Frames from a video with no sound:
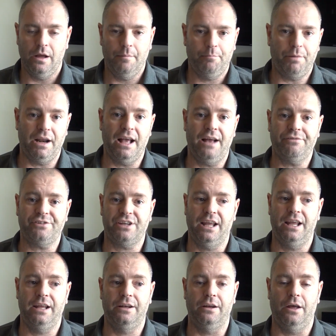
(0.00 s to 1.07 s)
But I have
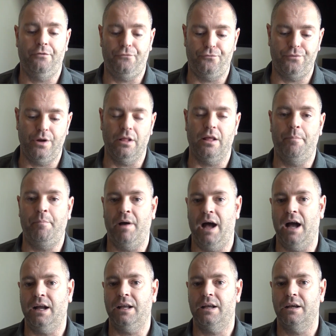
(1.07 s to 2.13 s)
seen a thriller
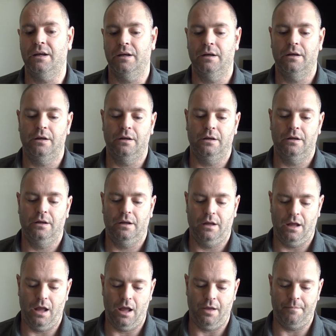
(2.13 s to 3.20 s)
pack
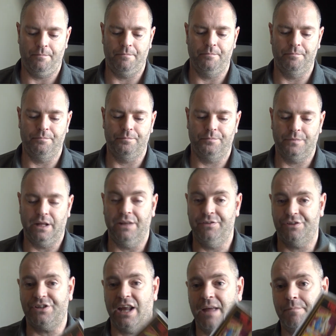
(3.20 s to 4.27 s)
um, in the
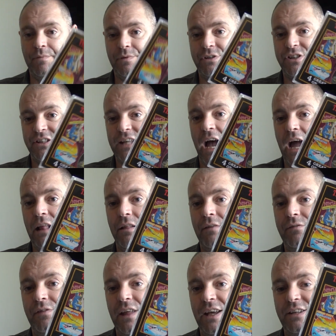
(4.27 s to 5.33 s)
same style
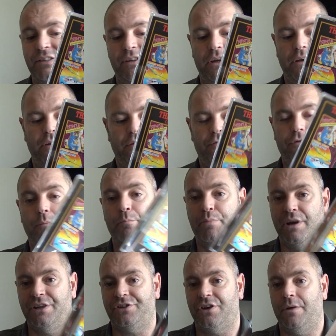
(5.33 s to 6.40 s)
of this from
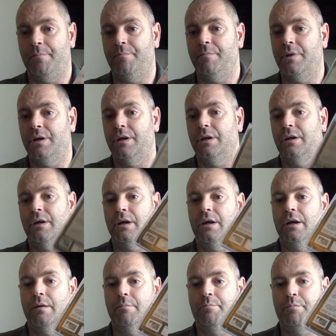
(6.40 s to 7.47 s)
Prism,
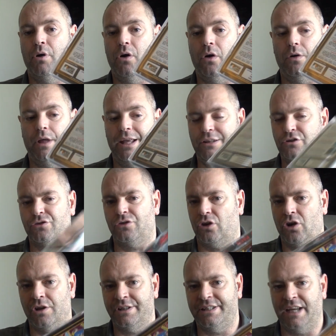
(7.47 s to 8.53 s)
but it doesn't
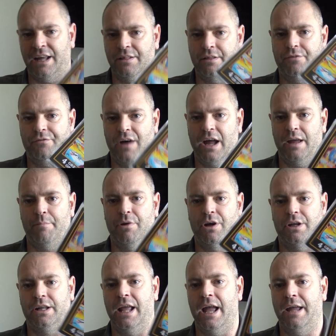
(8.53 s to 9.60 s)
contain the
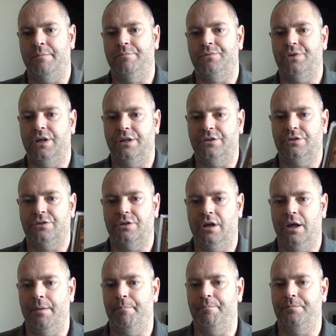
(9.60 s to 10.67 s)
Firebird games. It
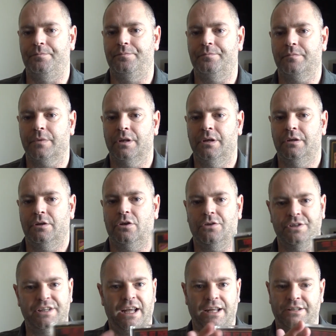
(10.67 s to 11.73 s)
um,
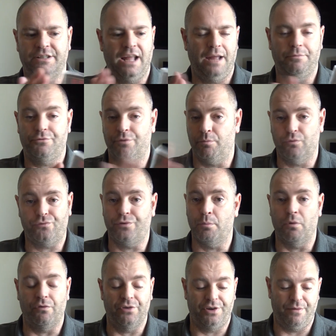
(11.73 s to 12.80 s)
contains games from,
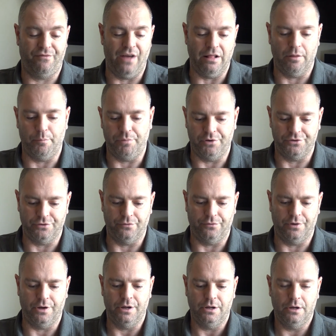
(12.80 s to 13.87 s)
from other developers,
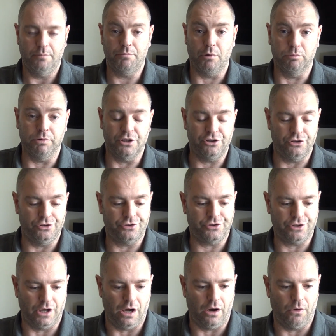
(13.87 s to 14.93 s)
other publishers.
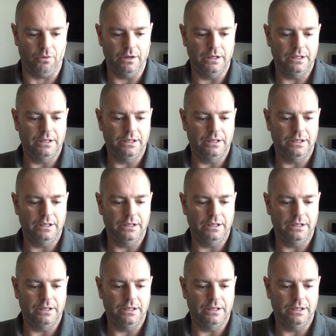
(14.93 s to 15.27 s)
So,